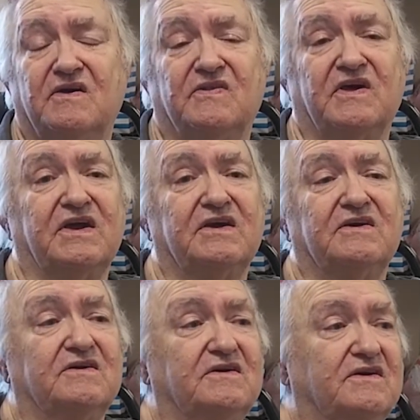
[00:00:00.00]
They
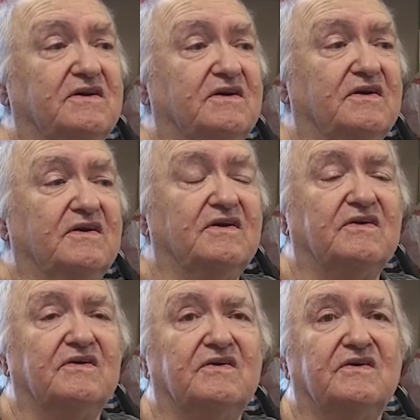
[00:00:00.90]

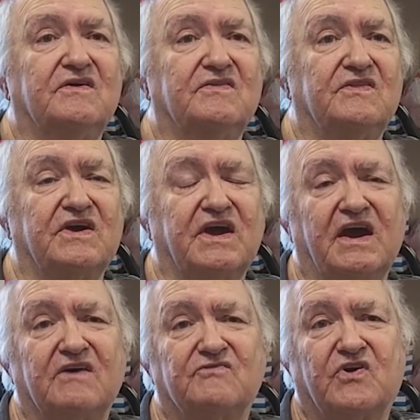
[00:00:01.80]
they
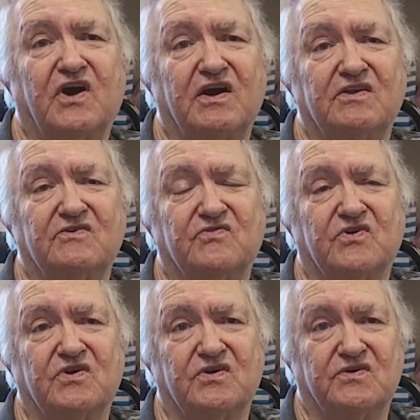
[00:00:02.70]
have kind of
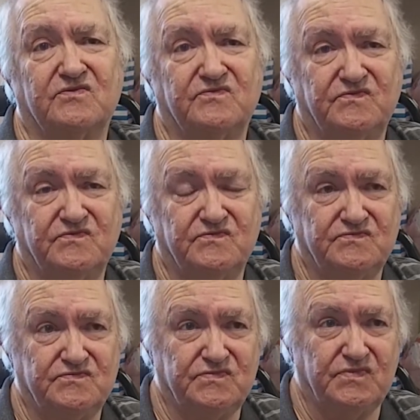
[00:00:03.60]
a,
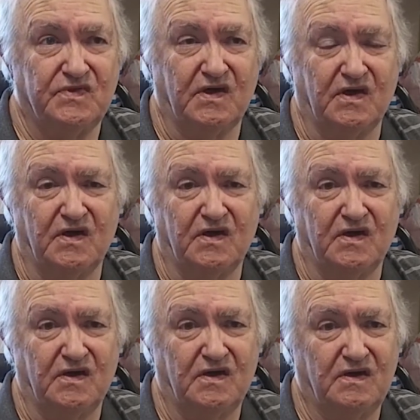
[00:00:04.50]

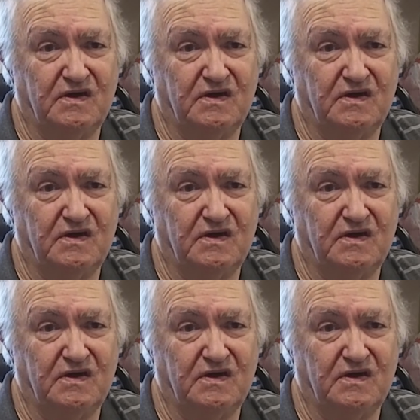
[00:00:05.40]
a